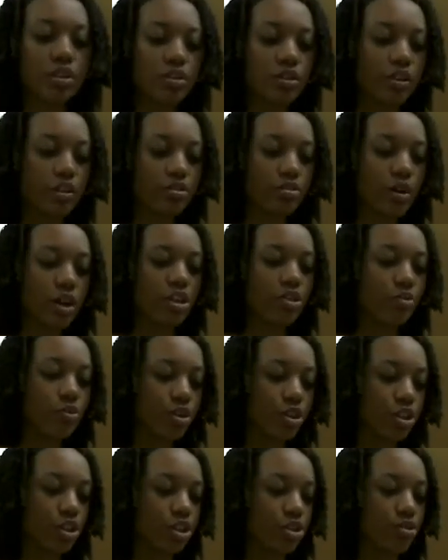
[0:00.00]
that's why you
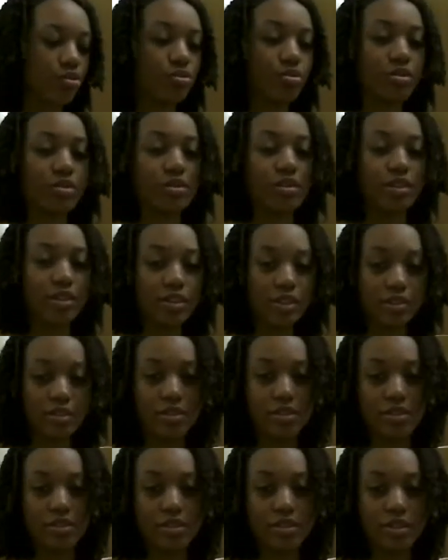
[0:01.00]
want to use this
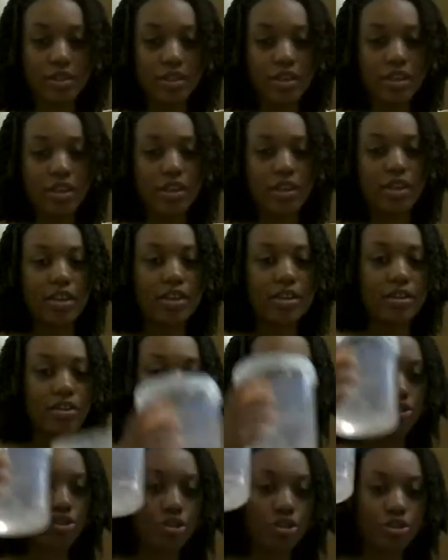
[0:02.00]
in
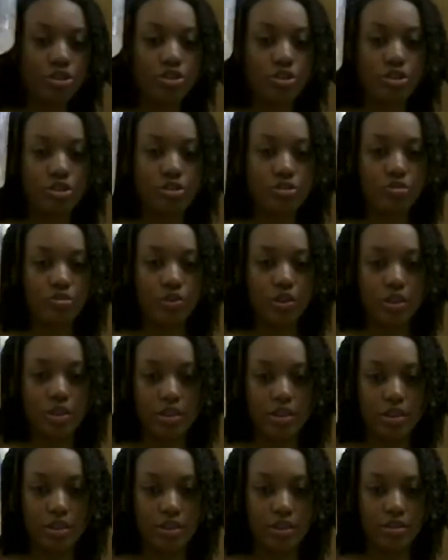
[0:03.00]
conjunction with
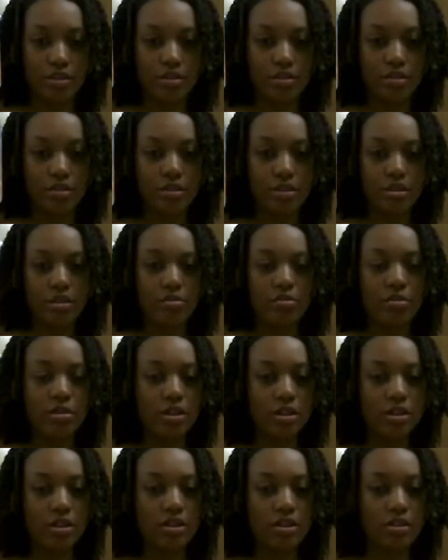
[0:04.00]
this,
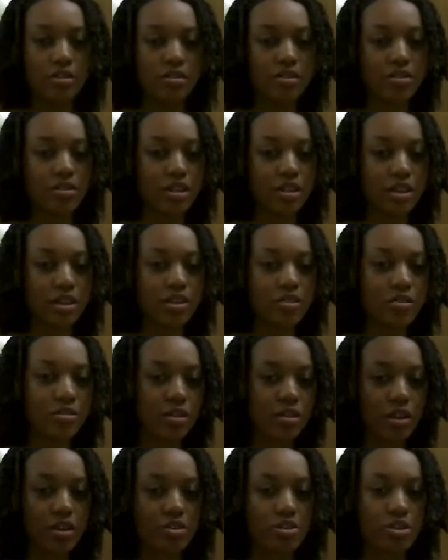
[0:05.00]
because Eco
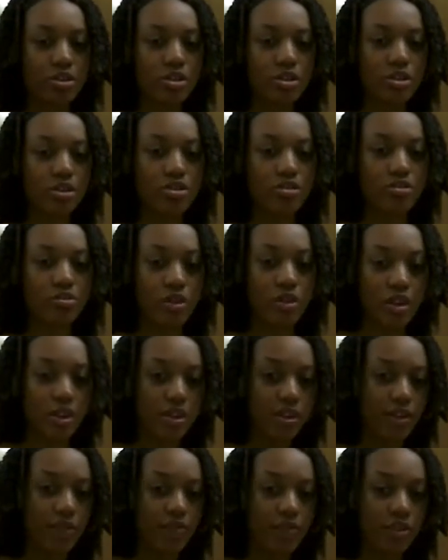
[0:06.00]
Styler Gel gives you great
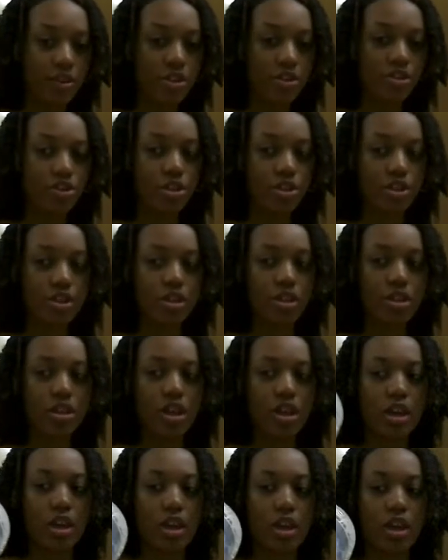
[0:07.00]
definition
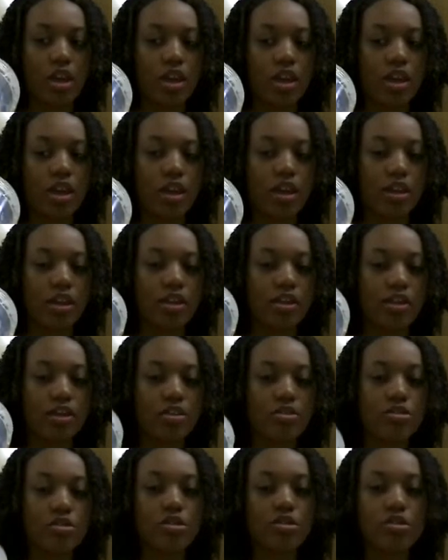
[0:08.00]
and it
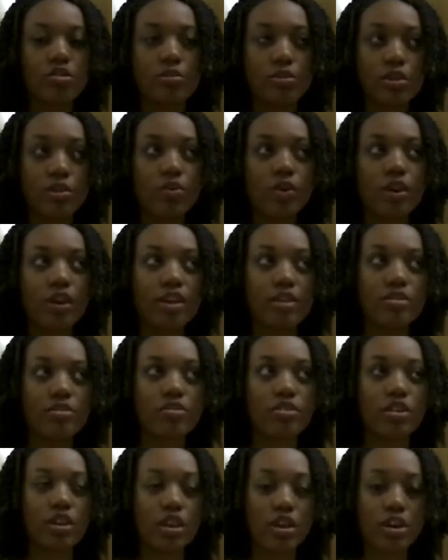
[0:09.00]
gives you a little bit of weight so
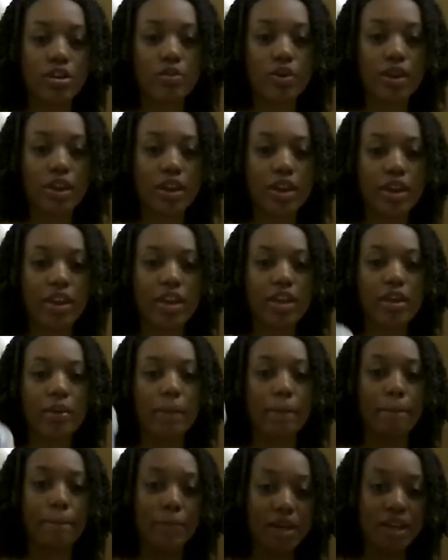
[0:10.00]
your hair will hang,
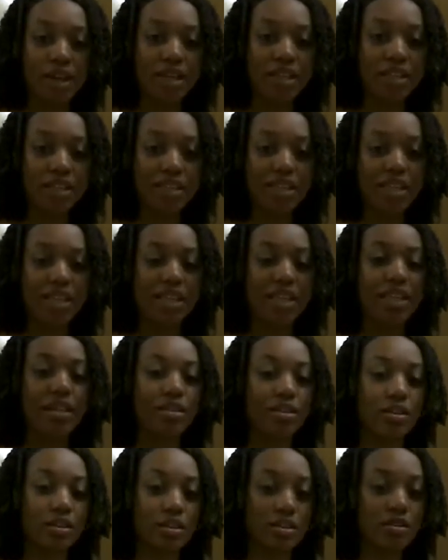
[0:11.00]
but
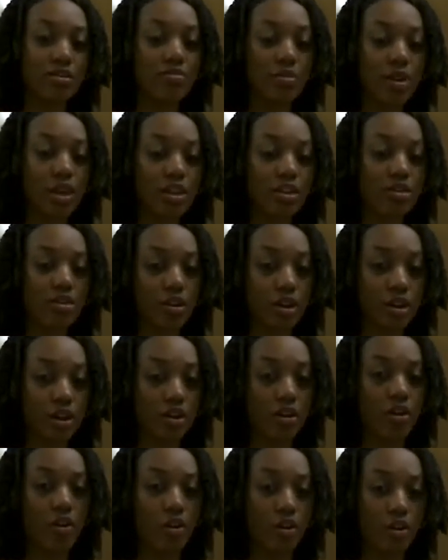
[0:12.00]
it does make your
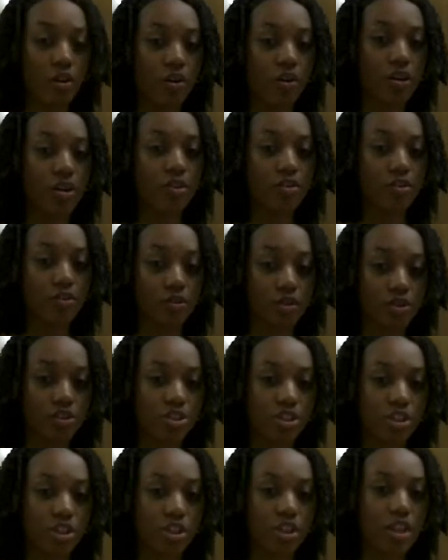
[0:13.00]
hair hard and
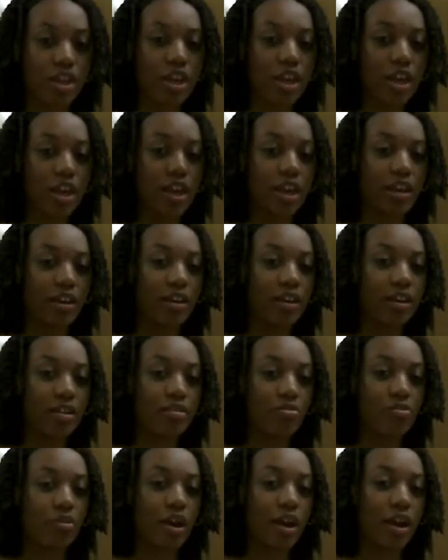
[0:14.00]
crunchy, and
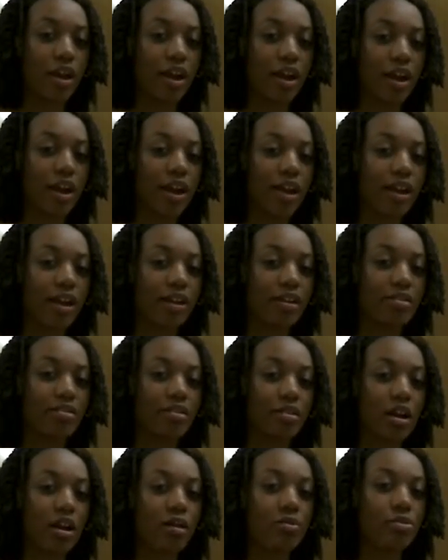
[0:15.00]
that's why I
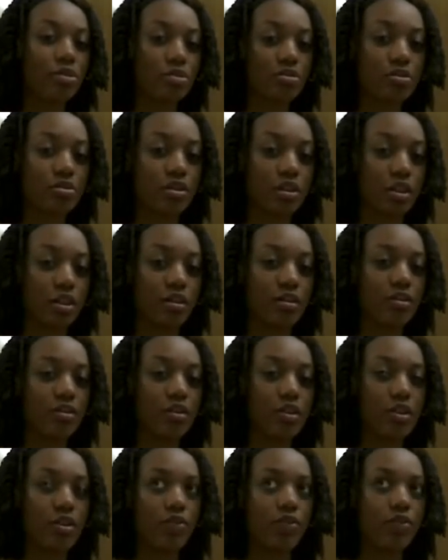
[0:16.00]
stopped using it
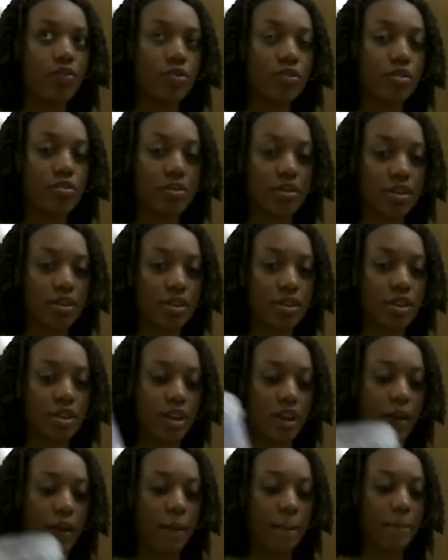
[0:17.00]
from the
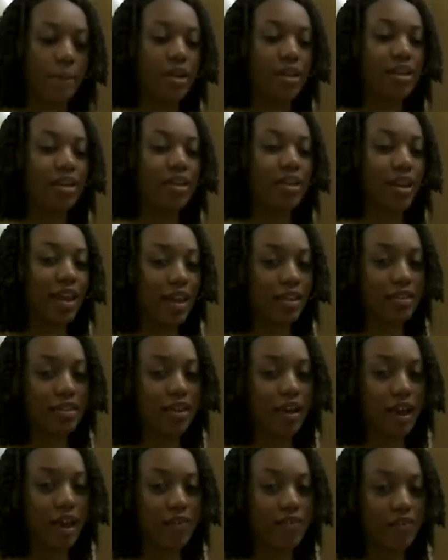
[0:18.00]
beginning. But now
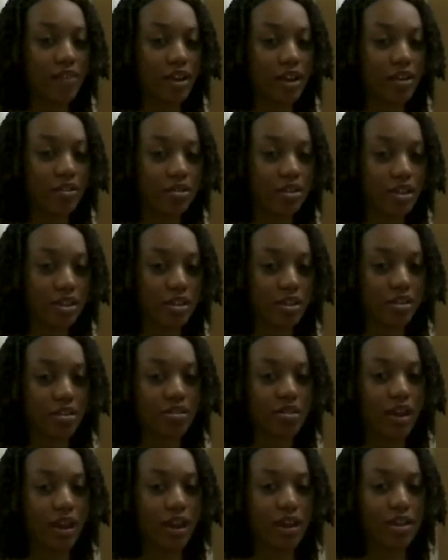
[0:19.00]
that I found this,
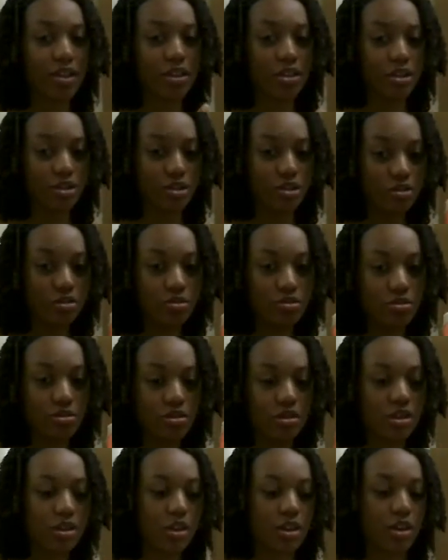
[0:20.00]
I can use
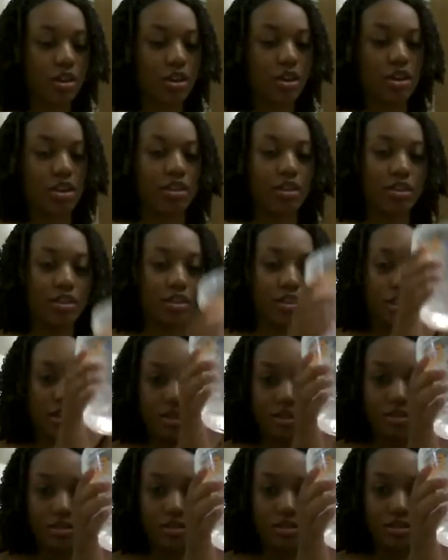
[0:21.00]

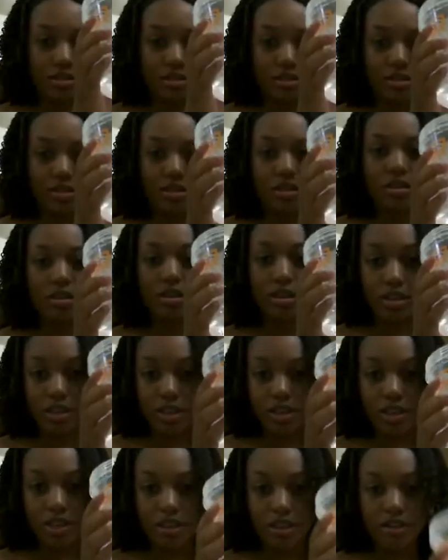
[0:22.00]
this
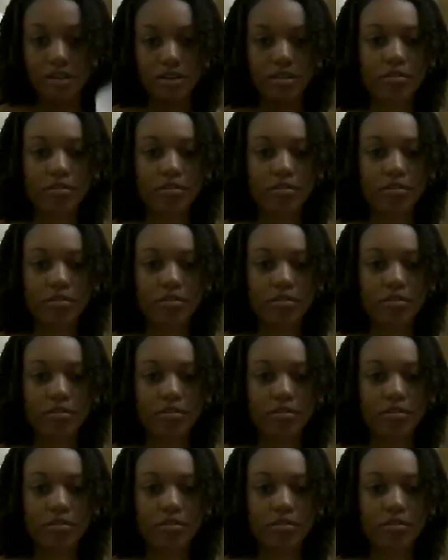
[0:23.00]
again.